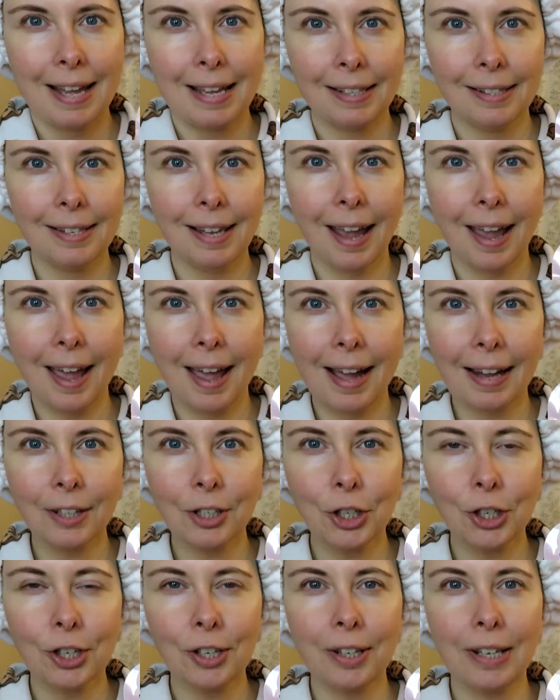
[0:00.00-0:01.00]
It's
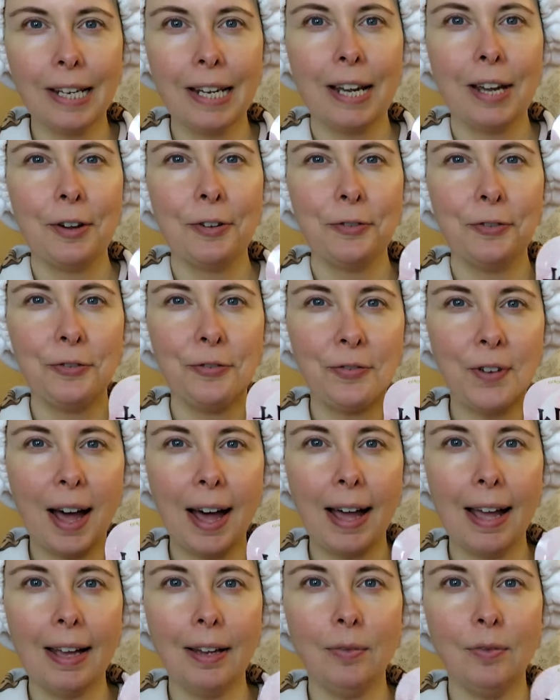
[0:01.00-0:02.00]
actually
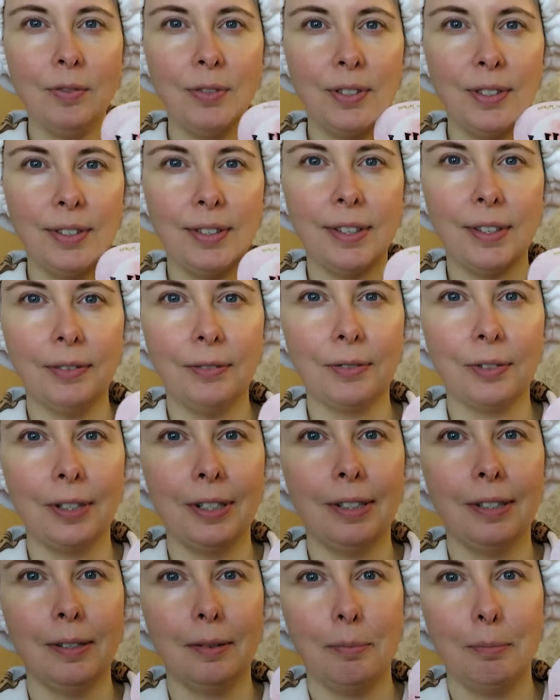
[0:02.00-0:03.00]
5
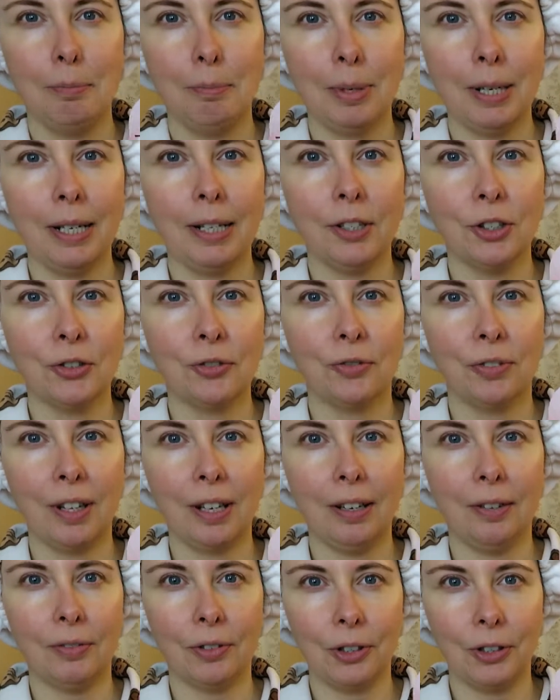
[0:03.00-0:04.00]
different peach
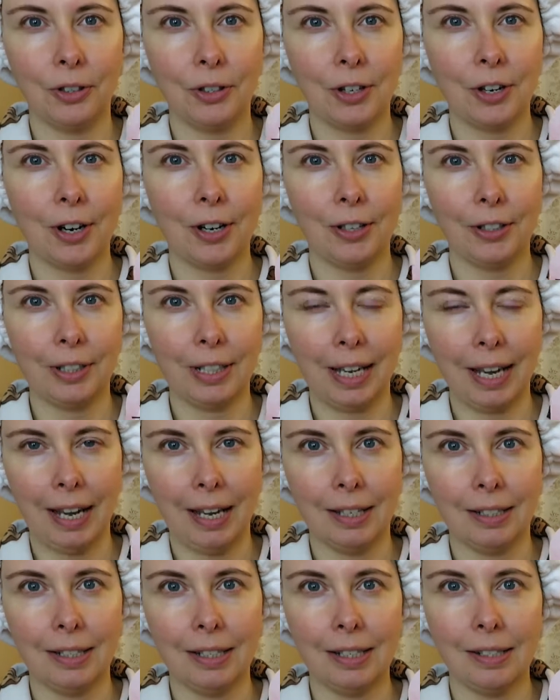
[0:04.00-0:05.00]
flavored hard
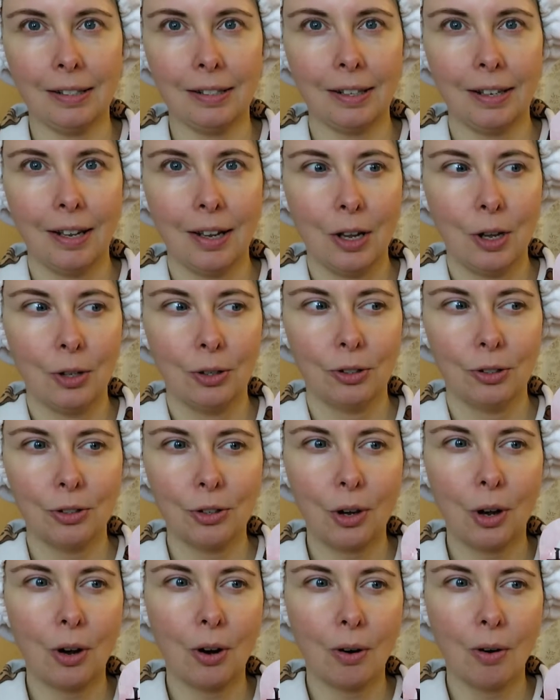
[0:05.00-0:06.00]
candies.
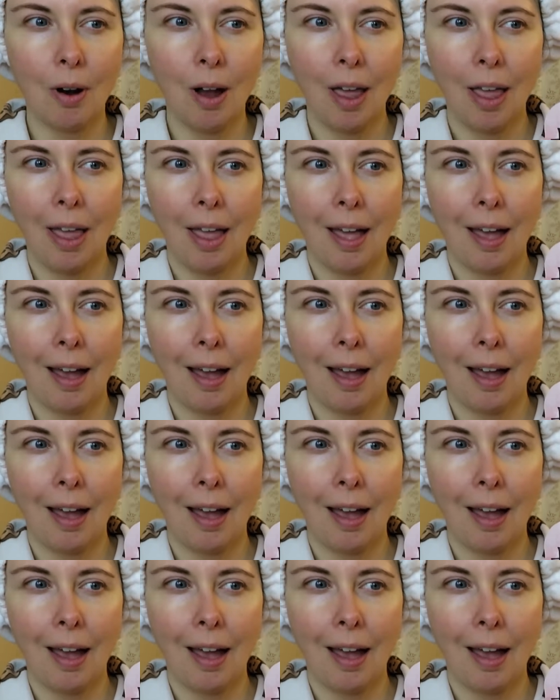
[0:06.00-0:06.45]
So